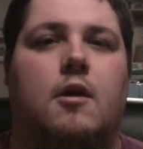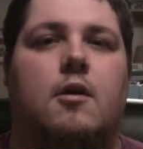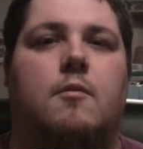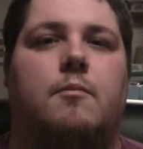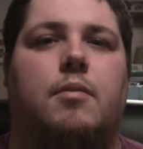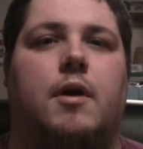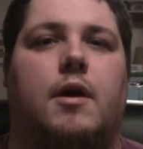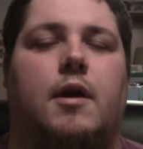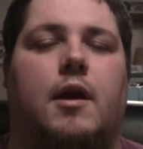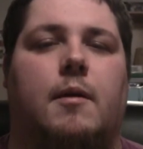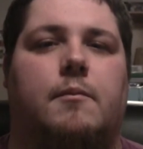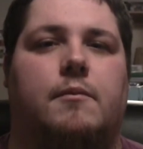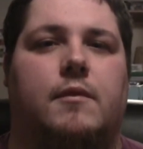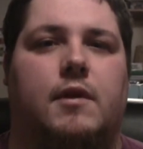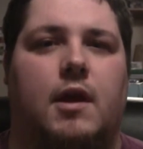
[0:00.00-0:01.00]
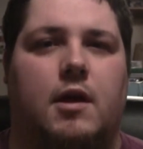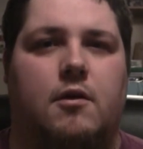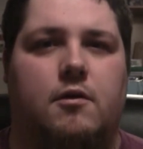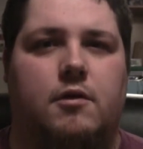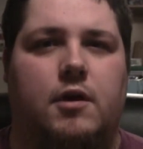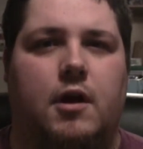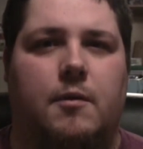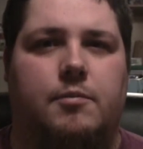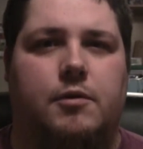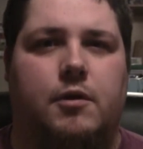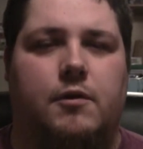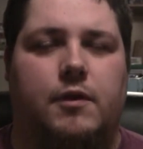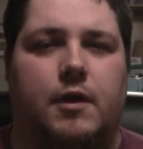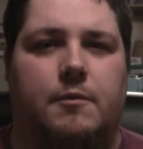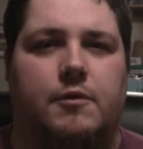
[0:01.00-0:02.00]
but I'm not going to
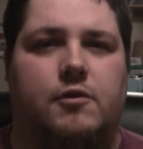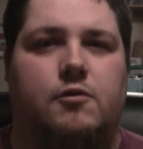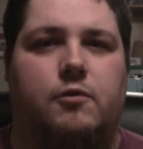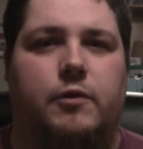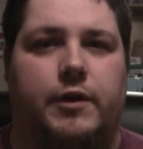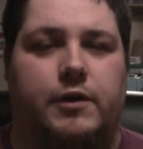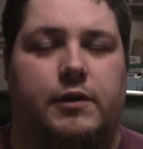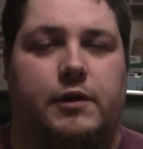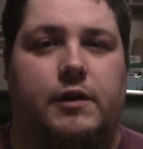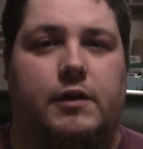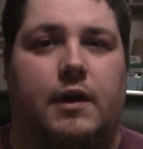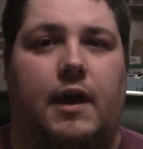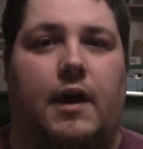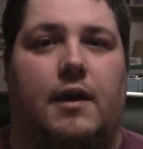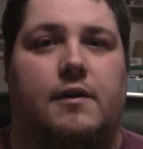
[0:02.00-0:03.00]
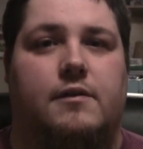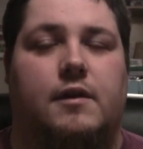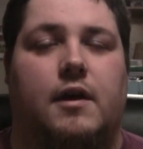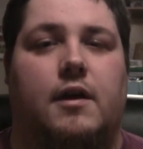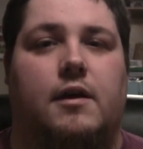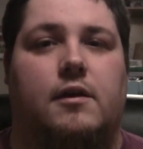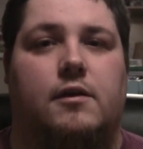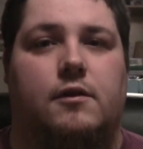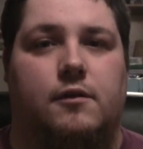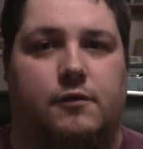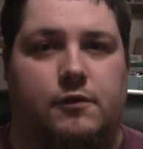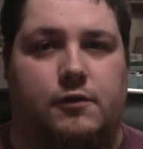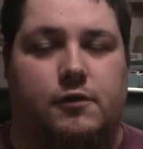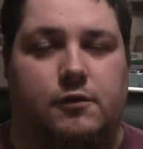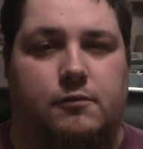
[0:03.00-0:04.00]
upload them as quickly as I
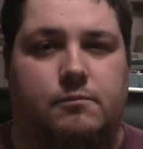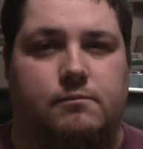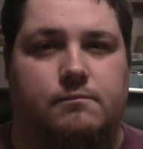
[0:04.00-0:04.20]
used to.